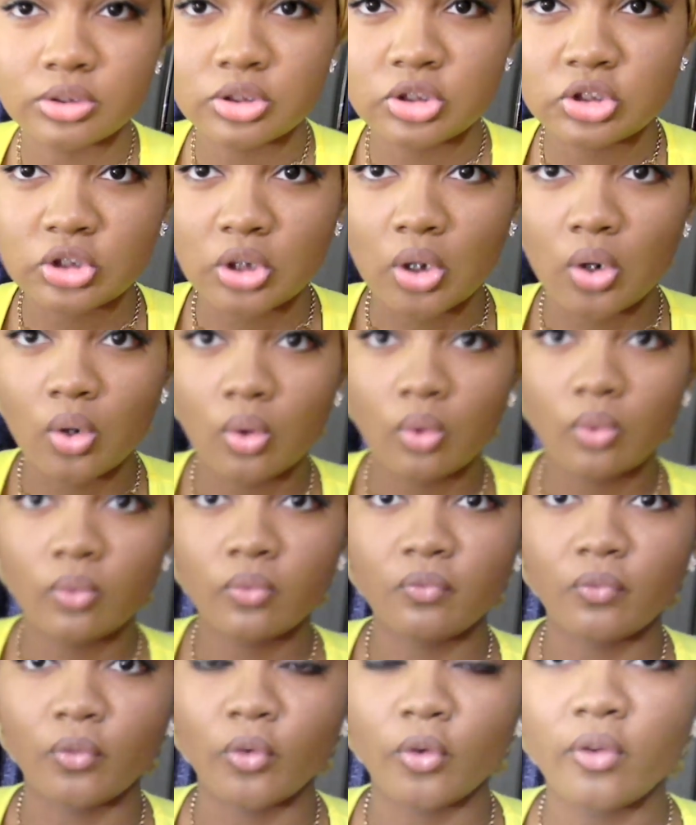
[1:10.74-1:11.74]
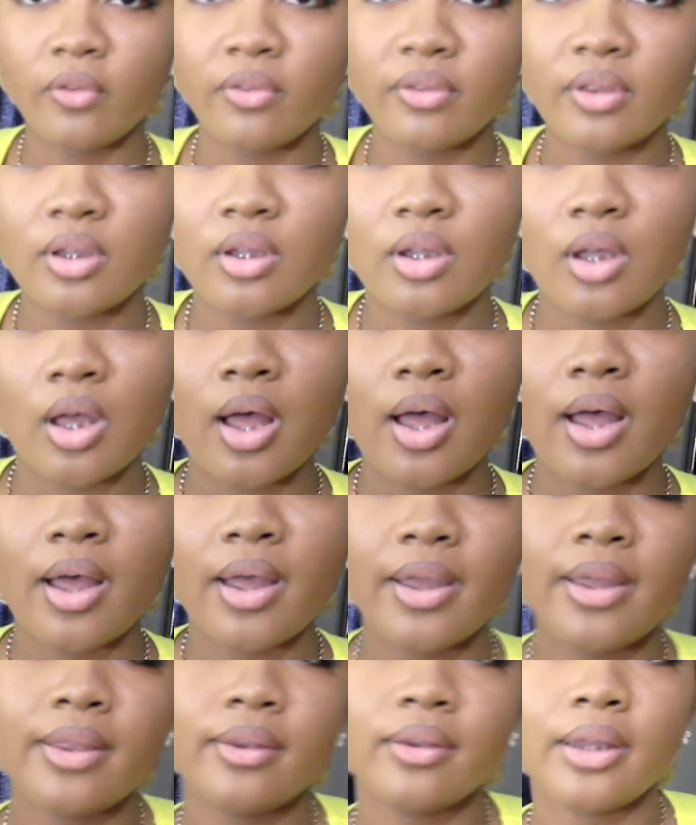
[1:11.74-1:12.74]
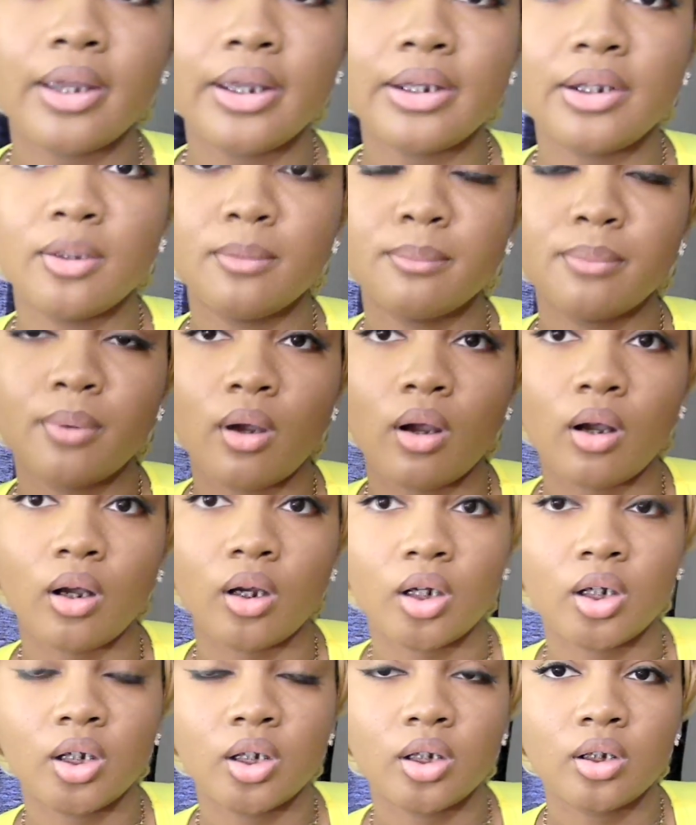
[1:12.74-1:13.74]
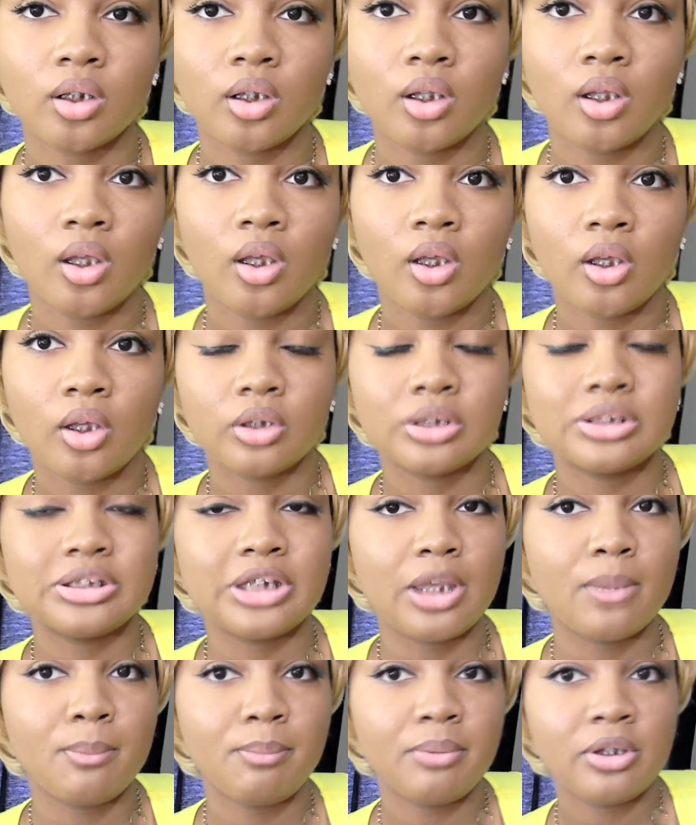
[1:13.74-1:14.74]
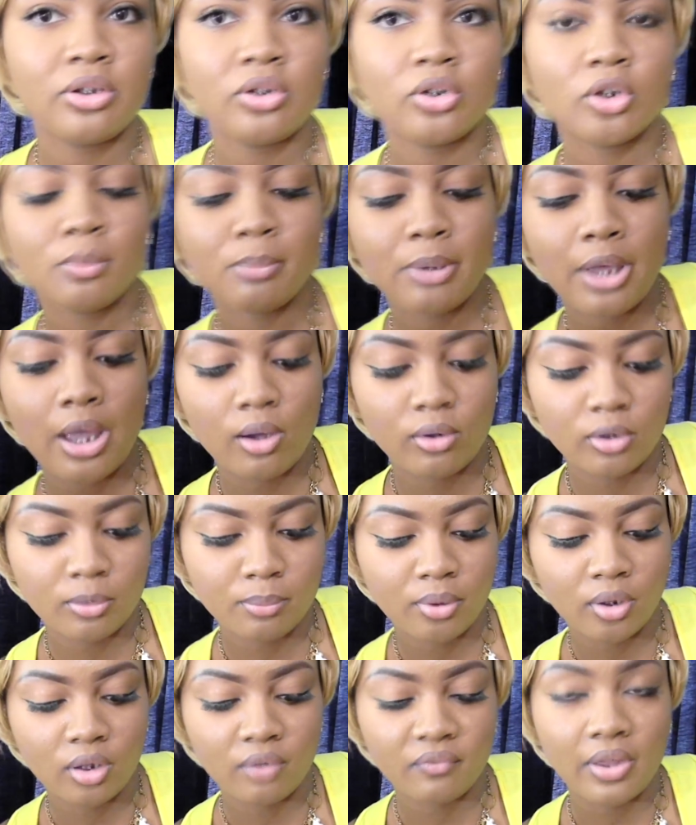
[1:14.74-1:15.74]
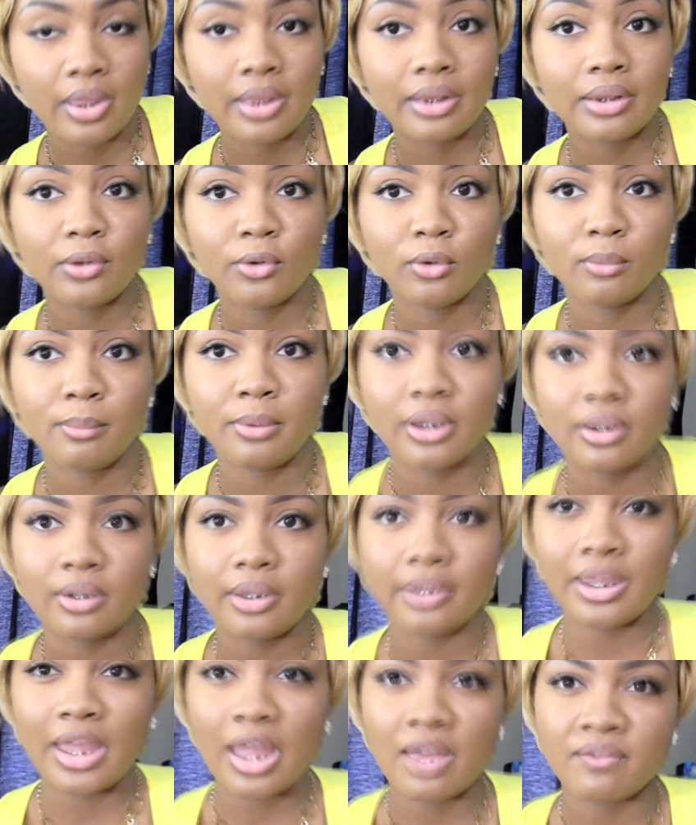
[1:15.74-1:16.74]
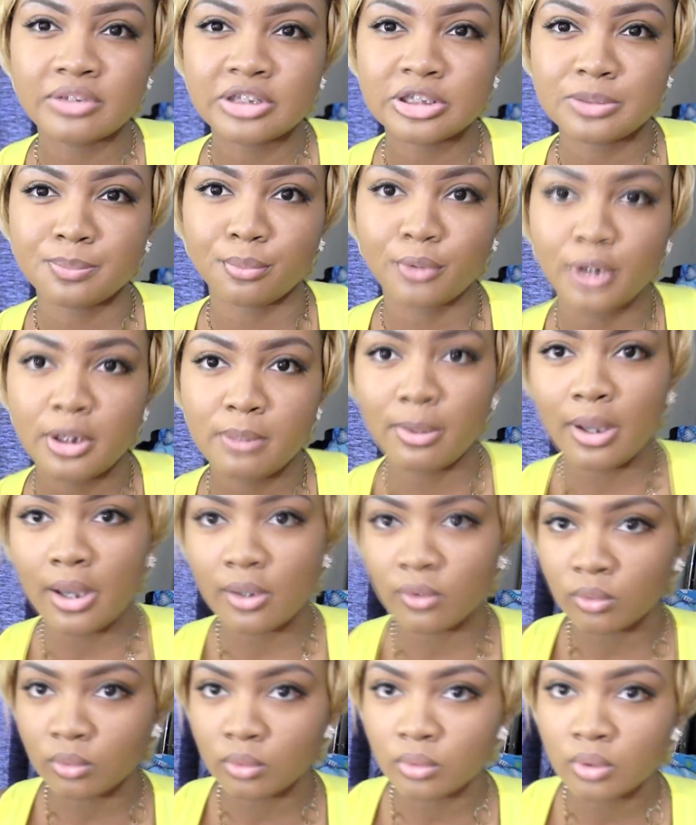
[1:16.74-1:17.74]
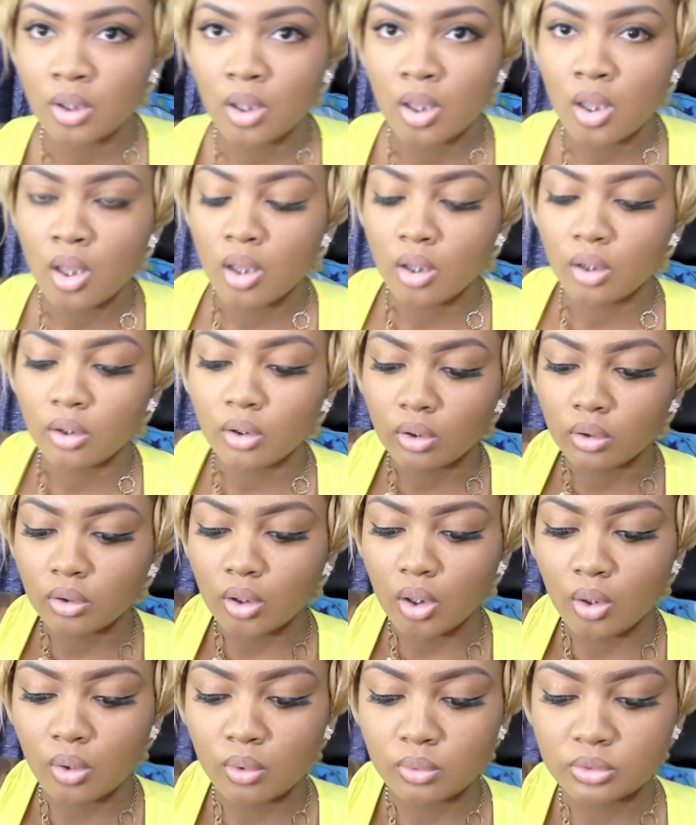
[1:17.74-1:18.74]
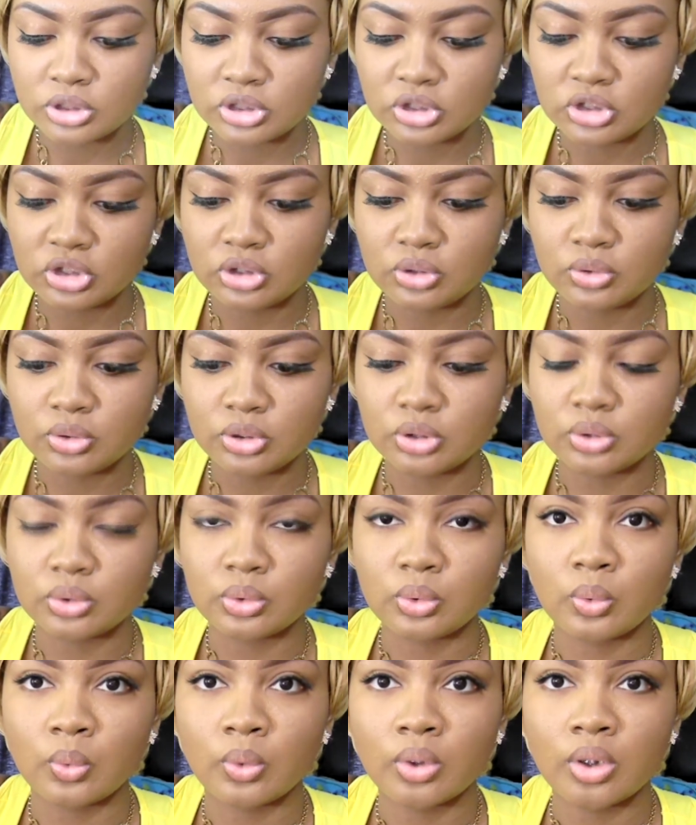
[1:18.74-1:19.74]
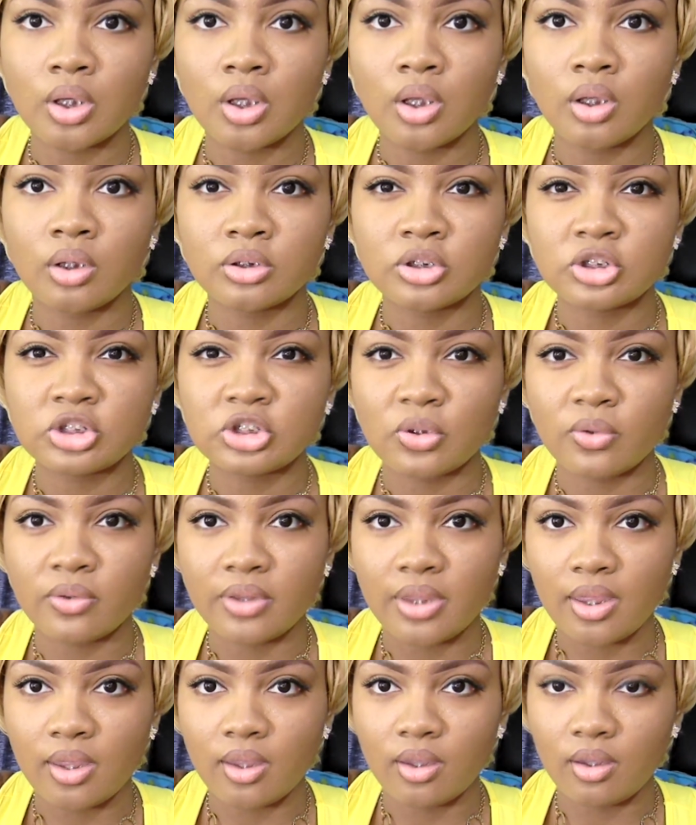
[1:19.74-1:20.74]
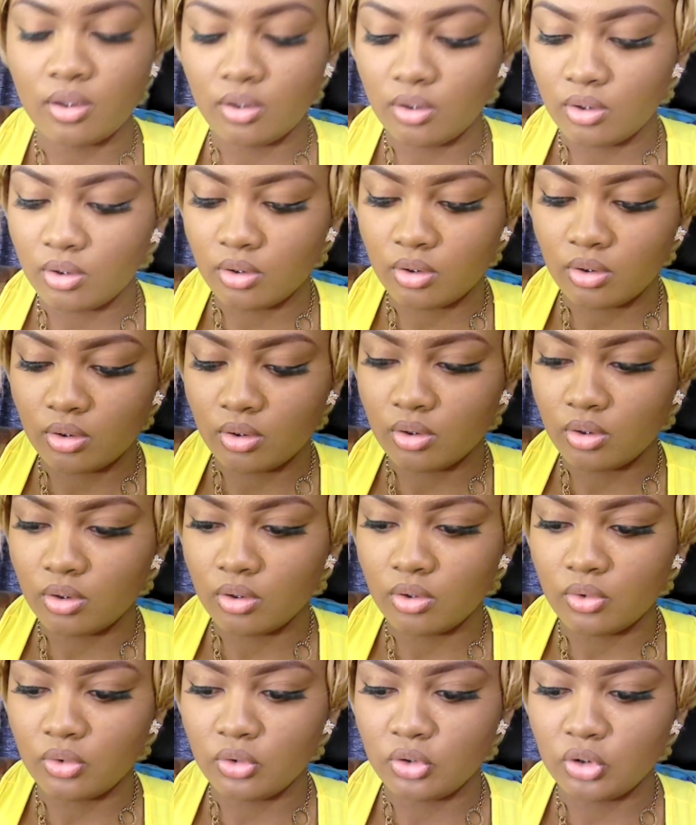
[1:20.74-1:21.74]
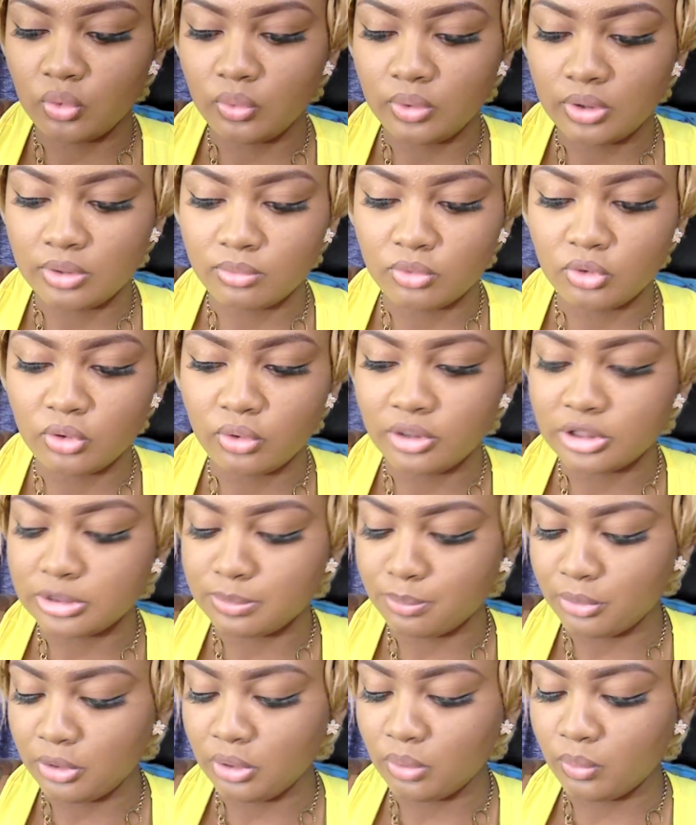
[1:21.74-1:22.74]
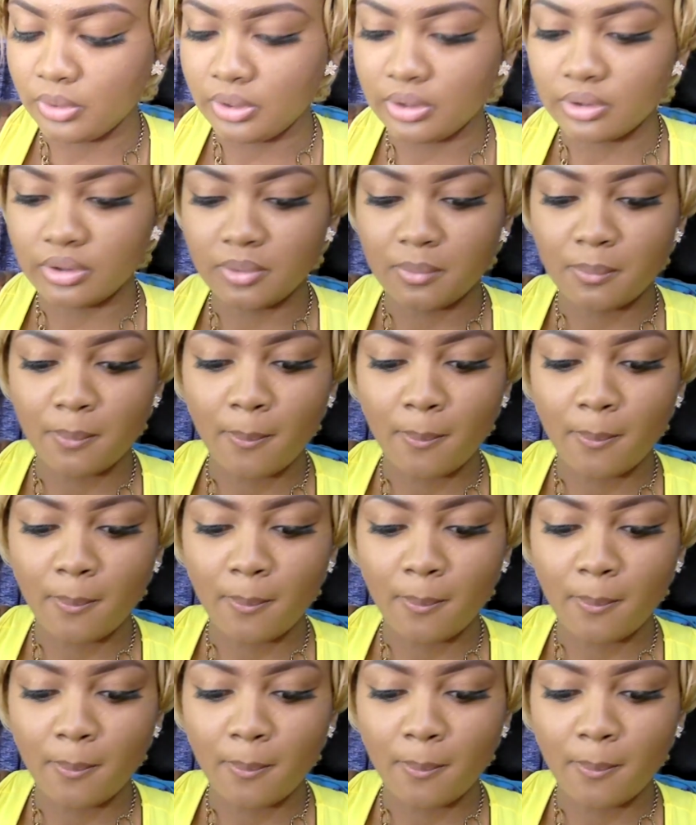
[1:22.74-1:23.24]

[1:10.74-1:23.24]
so for the highlighting part, dampen your powder puff a little bit, like have a spray bottle close to you so that you can do this pretty quickly.